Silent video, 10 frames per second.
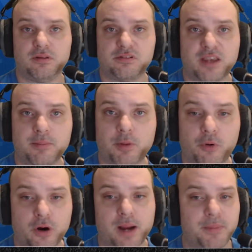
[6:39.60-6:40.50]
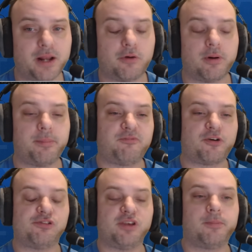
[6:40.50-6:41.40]
Sam LaPorta. I'm not going to rip him for
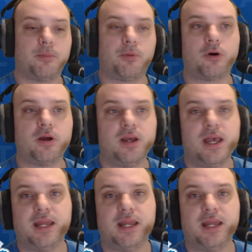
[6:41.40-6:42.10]
Sam LaPorta.